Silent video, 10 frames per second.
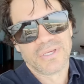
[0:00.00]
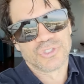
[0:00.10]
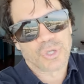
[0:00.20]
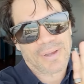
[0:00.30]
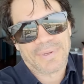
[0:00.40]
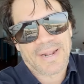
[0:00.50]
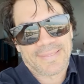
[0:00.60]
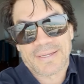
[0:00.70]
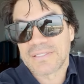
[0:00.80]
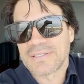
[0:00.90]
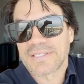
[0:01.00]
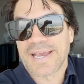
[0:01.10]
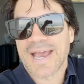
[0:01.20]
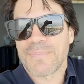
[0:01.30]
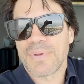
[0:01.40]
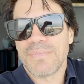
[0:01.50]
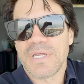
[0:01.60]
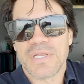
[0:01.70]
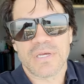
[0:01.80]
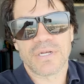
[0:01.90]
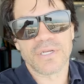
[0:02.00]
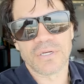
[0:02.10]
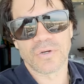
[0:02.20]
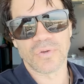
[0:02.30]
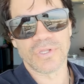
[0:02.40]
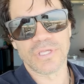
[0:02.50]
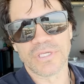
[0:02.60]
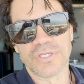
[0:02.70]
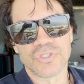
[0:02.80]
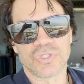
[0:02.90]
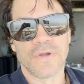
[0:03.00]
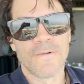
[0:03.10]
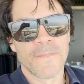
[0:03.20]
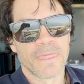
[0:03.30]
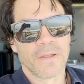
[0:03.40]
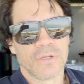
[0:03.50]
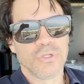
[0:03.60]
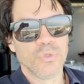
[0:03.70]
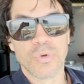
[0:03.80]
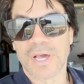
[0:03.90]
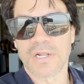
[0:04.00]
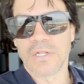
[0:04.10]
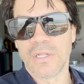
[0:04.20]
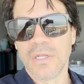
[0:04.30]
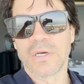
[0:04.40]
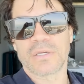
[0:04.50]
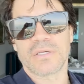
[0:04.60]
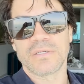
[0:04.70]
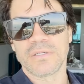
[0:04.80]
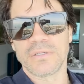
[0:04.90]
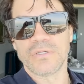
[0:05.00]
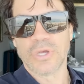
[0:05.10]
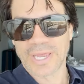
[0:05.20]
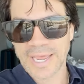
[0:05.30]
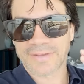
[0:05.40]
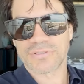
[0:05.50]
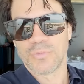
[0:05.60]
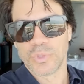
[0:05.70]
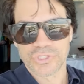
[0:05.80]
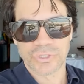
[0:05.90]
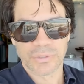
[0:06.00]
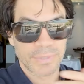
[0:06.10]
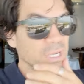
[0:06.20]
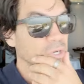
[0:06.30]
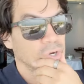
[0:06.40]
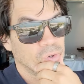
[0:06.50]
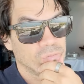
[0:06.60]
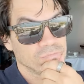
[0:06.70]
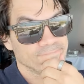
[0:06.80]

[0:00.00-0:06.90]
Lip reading: So, I mean, I think that the happy median here is you got to look, you got to have some wisdom and go,